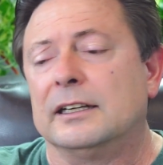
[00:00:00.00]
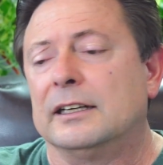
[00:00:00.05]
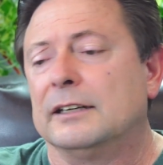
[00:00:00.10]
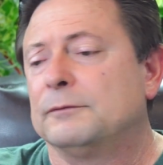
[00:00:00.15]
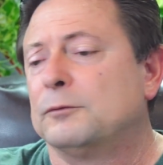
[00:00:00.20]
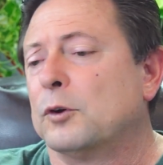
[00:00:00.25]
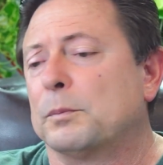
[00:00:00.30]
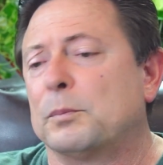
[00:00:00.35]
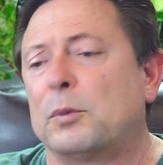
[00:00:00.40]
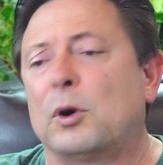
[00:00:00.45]

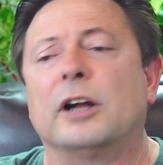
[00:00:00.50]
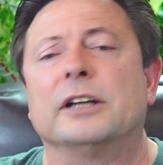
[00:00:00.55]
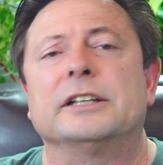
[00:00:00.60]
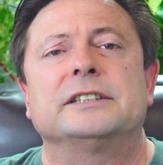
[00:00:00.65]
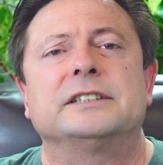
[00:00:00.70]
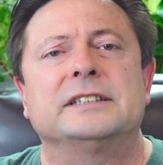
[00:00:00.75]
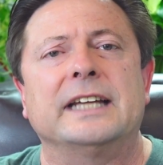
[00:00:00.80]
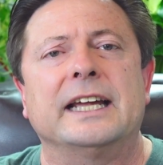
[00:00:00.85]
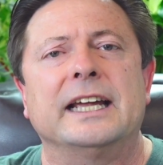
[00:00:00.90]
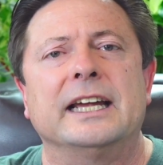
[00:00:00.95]
for
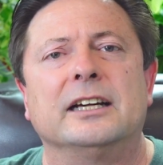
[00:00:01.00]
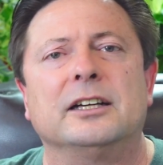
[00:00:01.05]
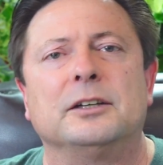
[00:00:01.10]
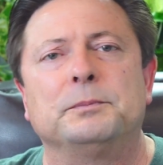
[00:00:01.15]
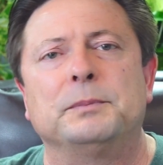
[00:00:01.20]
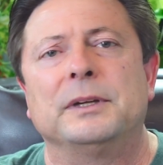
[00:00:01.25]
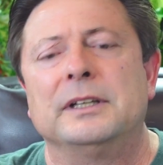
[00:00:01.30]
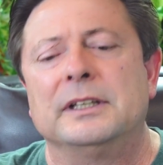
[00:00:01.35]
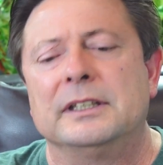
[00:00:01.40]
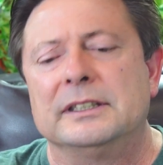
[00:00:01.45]
products to
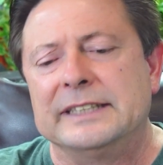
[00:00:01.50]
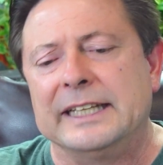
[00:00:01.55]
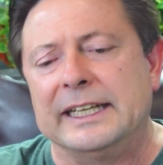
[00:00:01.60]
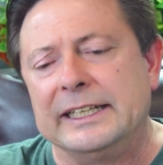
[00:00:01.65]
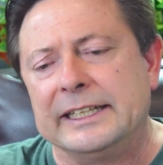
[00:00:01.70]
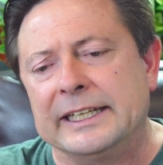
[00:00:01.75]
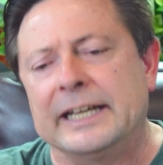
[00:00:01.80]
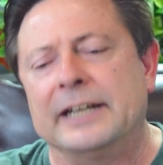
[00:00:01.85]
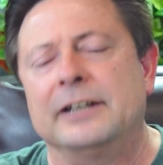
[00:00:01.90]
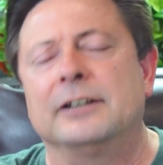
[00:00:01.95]
help
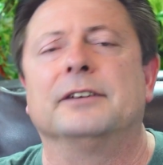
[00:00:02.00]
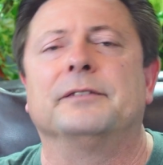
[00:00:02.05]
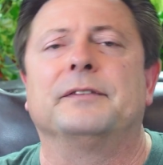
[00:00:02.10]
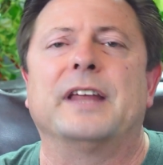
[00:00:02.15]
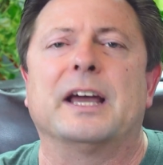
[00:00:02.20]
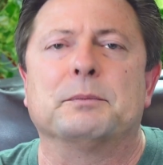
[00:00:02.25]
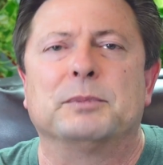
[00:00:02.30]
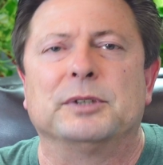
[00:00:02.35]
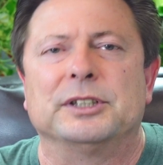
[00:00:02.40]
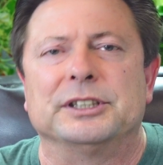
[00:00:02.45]
take care of
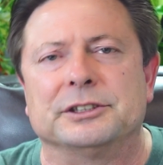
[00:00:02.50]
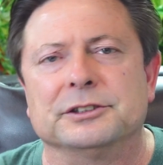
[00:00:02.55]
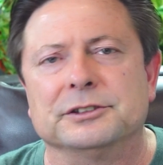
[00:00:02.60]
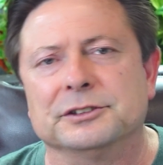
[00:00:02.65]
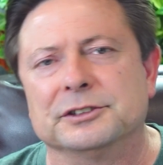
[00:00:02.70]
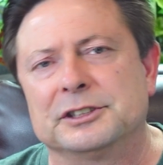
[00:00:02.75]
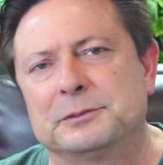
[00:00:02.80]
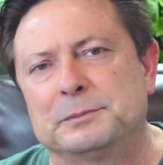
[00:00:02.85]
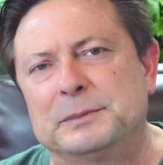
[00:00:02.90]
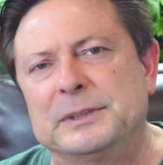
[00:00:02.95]
that
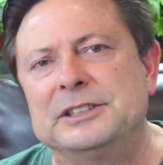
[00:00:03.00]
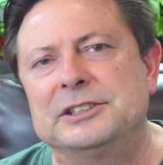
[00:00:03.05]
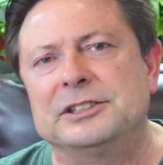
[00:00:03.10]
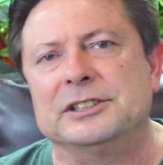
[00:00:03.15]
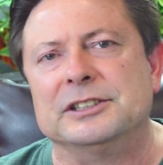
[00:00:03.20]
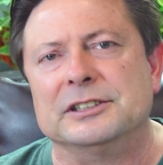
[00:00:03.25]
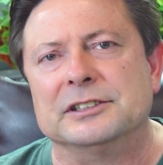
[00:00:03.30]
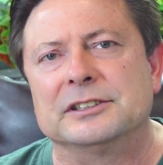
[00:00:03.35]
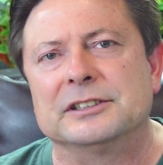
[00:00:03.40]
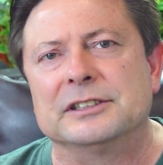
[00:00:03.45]
particular
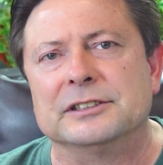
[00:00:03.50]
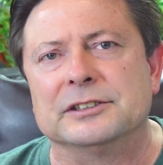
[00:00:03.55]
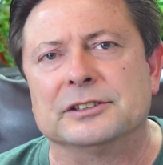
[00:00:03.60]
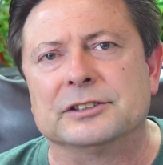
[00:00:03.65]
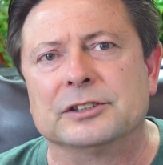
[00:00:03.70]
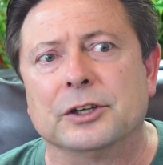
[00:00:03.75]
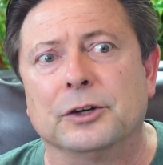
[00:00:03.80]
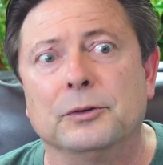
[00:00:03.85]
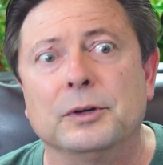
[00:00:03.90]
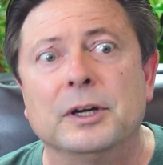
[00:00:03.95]
species. And
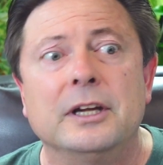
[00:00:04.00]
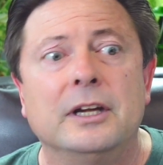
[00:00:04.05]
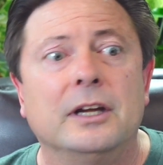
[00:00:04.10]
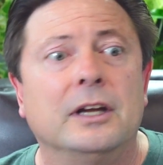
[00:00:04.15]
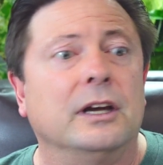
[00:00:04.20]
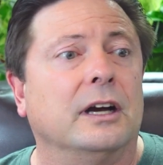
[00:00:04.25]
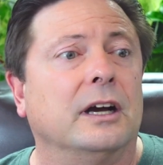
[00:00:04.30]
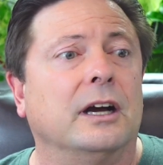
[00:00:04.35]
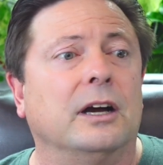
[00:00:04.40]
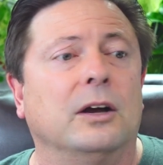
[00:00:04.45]
so
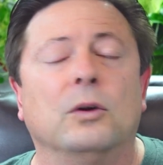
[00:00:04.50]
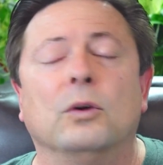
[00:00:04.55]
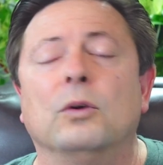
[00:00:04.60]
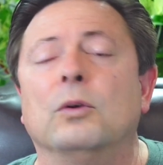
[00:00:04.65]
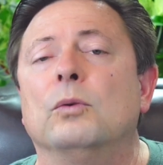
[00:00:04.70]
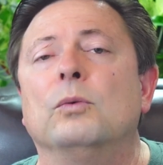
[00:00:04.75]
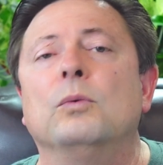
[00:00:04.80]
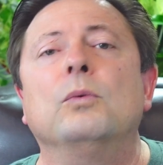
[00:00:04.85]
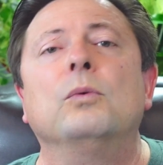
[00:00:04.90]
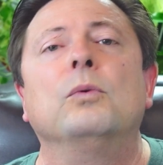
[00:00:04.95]

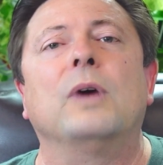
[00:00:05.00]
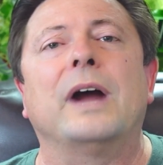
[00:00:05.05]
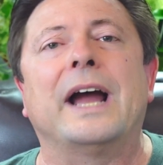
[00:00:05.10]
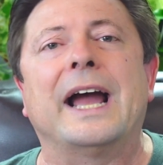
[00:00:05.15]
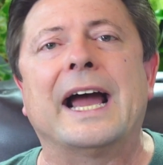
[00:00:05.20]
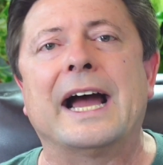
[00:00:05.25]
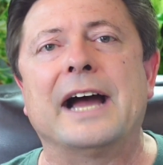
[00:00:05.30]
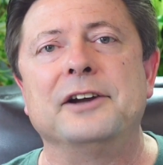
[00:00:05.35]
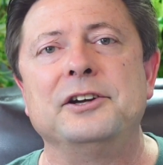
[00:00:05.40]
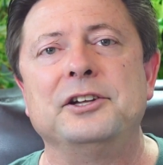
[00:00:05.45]

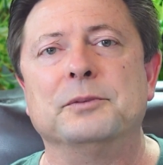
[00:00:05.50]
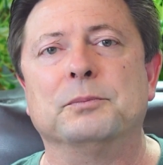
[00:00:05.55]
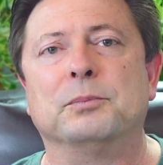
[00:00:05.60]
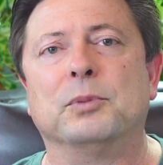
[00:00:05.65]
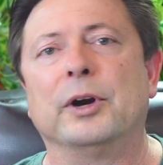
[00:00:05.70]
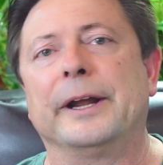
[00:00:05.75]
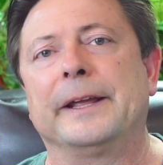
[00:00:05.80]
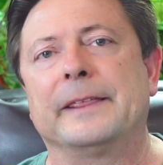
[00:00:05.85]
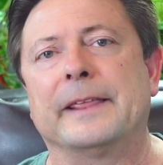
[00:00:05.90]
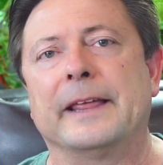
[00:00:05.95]
how do you
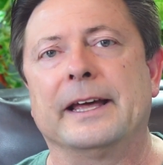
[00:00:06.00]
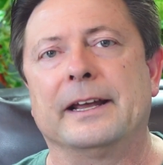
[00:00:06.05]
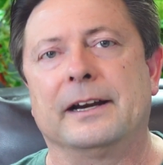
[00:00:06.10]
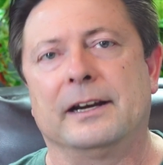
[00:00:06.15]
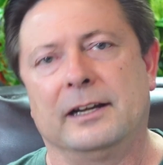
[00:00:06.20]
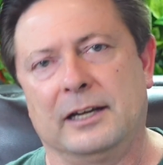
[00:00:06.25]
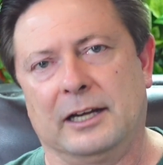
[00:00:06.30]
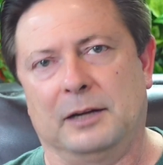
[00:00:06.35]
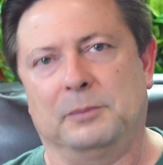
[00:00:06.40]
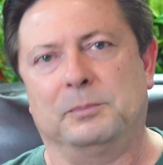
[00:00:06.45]
break that
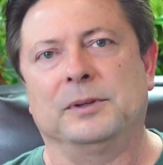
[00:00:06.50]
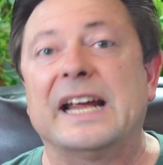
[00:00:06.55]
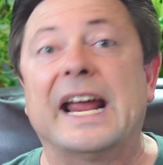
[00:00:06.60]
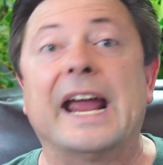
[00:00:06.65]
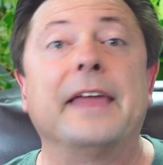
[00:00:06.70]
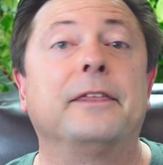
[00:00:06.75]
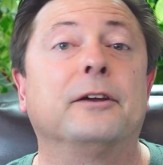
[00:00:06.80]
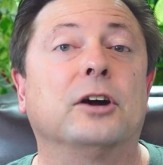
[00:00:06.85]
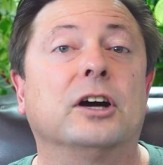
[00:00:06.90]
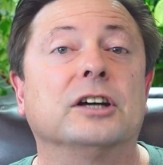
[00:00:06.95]
up?
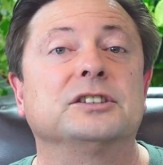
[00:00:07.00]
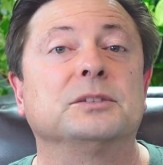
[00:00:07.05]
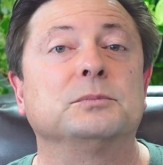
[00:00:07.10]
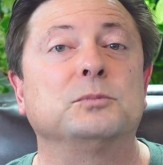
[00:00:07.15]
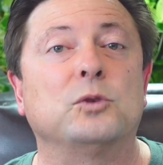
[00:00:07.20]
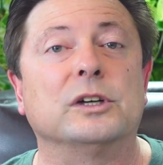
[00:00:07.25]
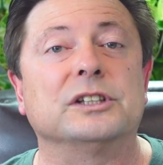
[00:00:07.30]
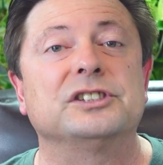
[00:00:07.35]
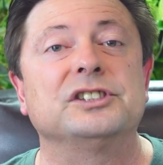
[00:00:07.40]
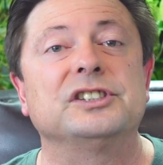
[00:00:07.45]
And there are some
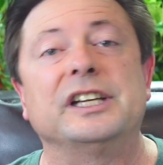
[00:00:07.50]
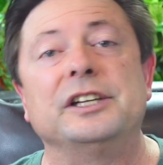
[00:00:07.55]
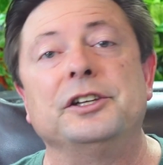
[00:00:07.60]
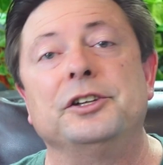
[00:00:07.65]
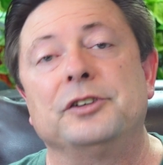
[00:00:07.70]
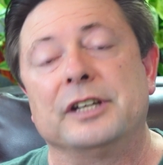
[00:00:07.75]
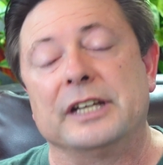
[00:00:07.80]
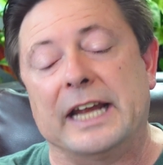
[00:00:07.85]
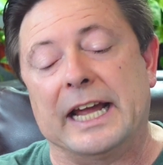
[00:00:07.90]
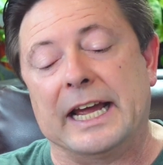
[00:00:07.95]
questions that
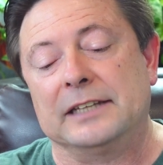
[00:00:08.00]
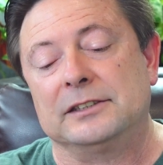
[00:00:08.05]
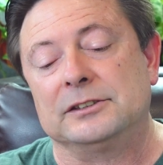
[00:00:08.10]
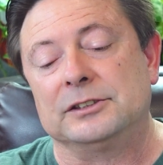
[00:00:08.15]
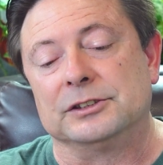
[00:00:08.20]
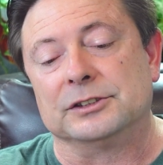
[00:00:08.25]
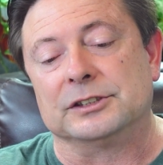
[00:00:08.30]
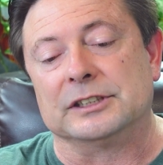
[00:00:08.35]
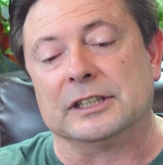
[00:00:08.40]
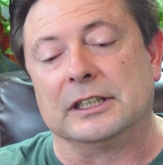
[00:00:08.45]
you can
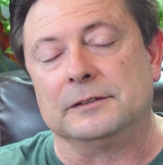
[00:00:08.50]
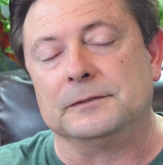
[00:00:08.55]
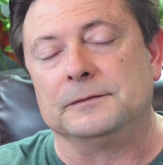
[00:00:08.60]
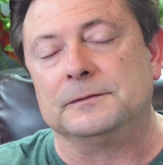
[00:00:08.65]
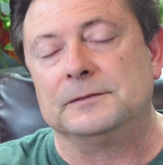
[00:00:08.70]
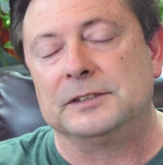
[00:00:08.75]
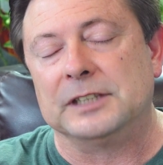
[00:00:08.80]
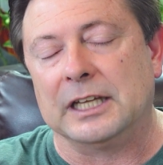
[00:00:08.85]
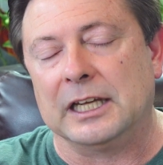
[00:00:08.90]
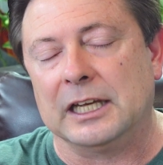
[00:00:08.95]
ask
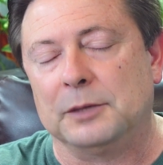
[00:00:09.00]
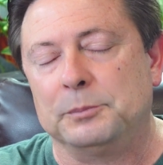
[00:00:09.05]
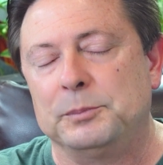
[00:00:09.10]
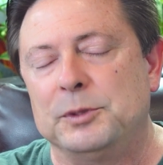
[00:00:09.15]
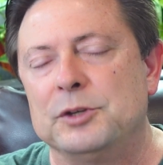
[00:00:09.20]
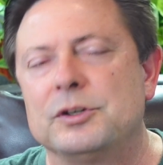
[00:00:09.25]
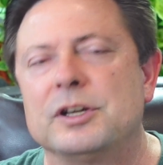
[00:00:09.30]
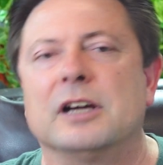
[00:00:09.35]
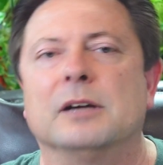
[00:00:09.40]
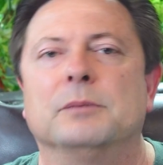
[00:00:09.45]
yourself to help
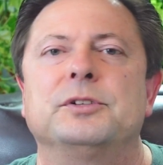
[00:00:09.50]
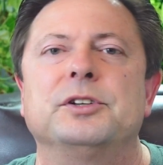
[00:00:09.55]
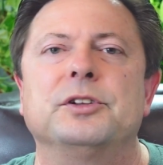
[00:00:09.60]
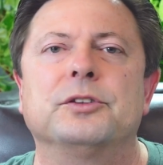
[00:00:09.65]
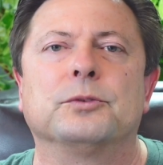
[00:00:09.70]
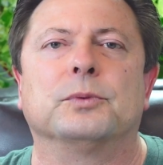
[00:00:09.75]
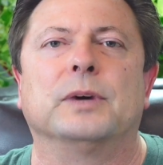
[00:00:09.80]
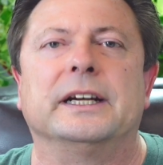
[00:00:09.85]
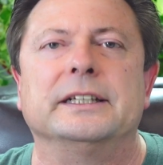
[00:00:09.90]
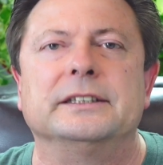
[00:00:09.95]
you come to
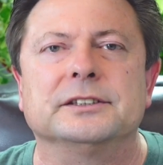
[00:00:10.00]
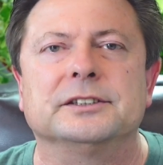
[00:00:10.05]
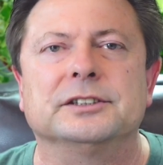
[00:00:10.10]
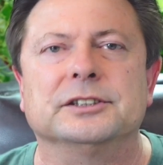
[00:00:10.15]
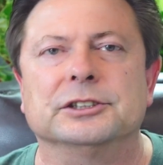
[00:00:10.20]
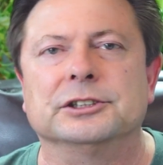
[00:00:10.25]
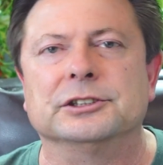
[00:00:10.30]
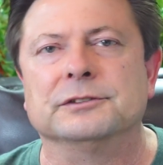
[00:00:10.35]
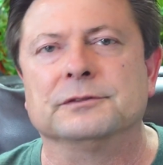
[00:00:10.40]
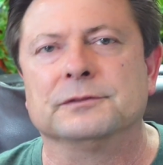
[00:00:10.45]
the right
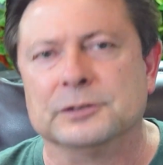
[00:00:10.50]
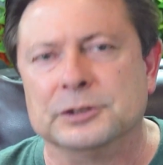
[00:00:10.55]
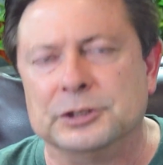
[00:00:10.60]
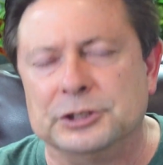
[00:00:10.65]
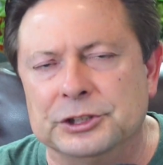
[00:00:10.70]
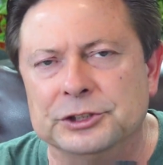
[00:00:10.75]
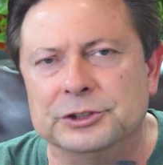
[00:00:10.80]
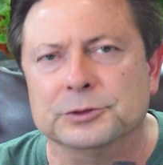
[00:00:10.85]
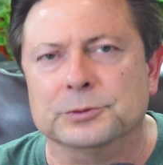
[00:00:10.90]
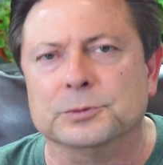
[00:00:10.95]
decision for
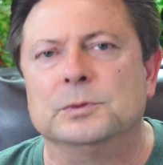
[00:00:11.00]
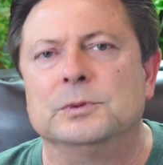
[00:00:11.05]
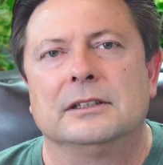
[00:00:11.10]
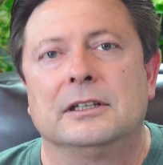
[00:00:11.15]
you.